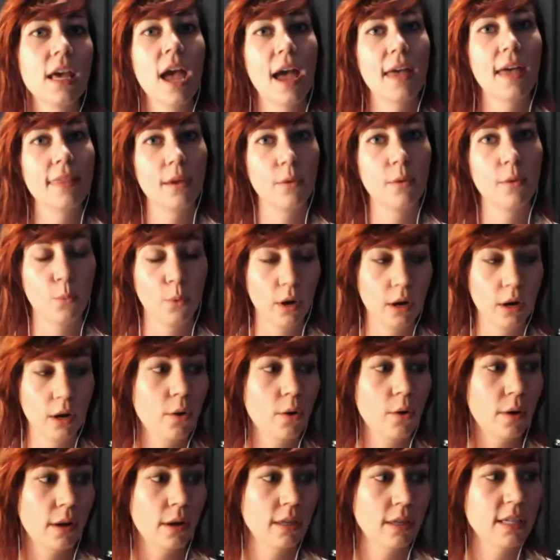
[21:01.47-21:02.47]
and then we're
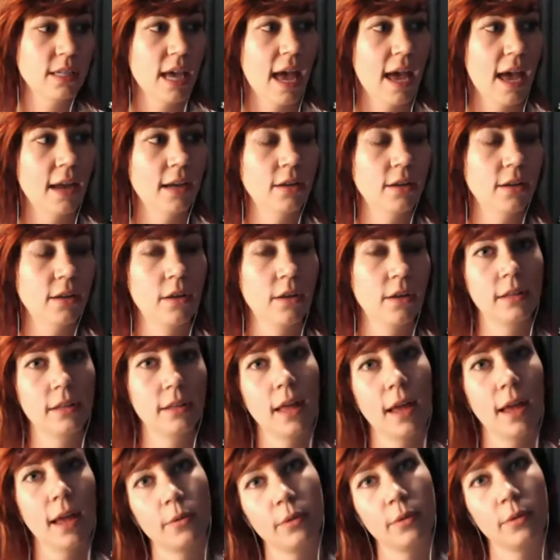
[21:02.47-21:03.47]
going to handle the
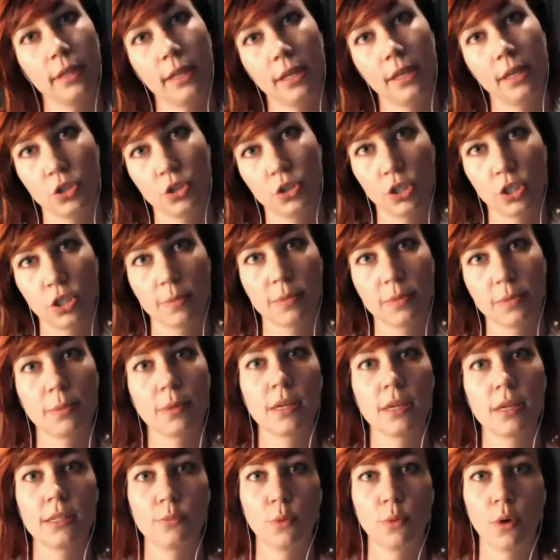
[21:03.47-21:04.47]
client relationships
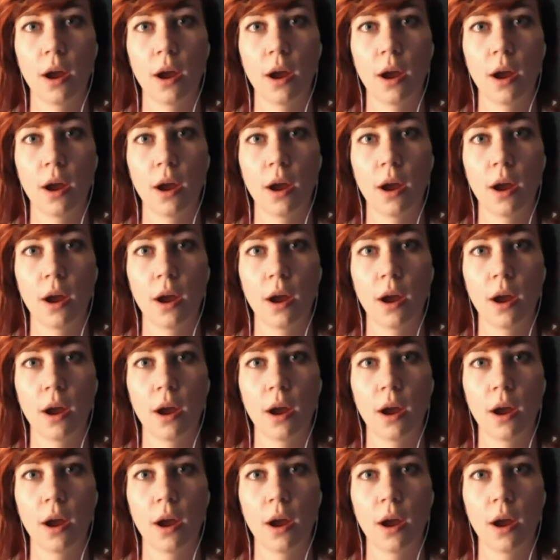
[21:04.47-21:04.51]
because we're